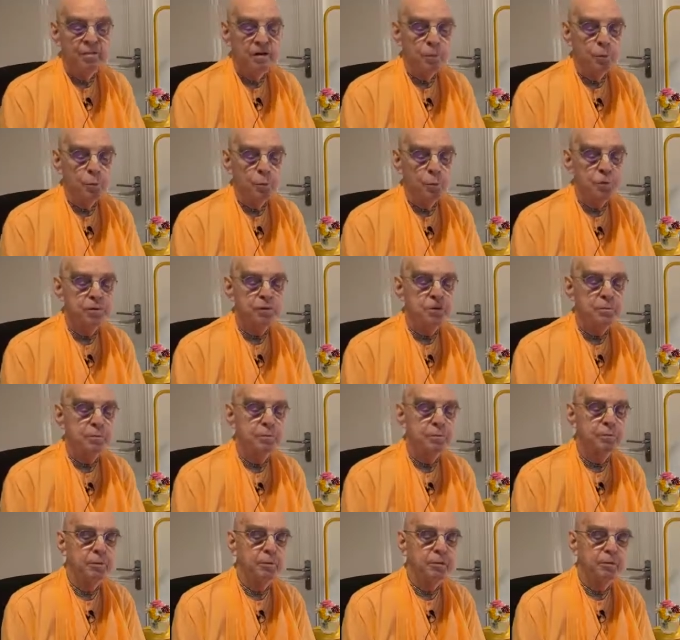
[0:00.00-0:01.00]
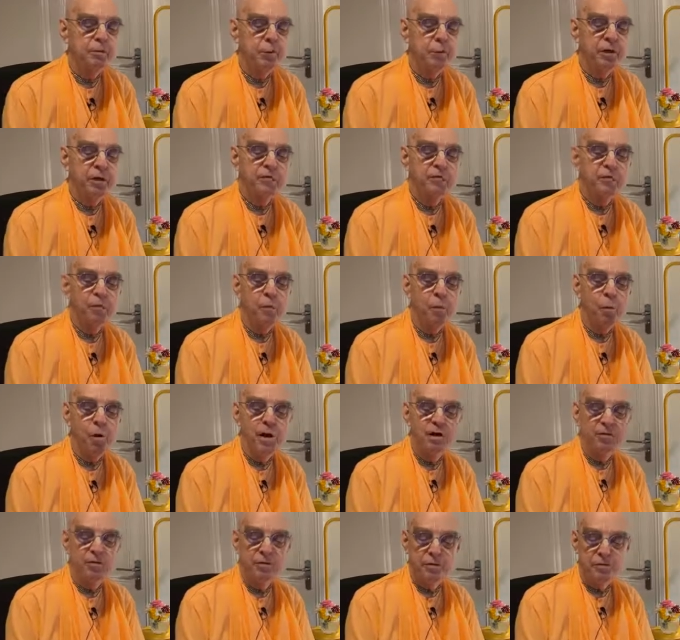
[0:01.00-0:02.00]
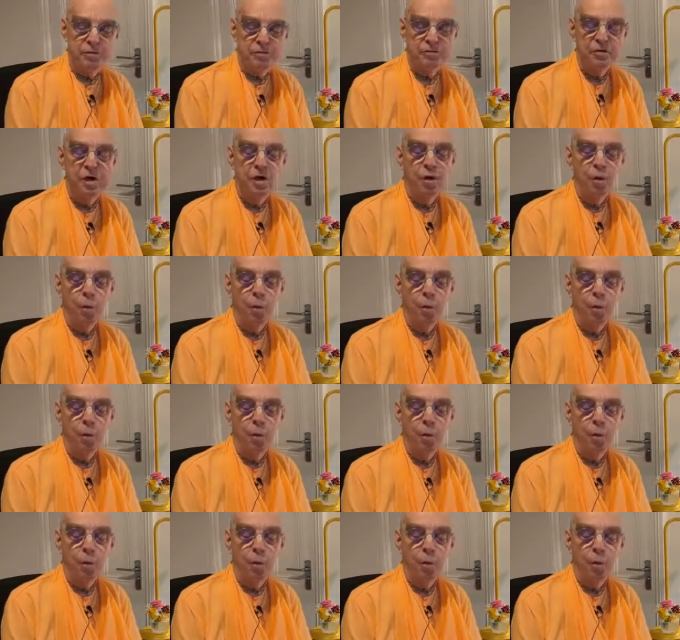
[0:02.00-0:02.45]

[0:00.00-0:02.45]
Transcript: the worshipable Lord of the waters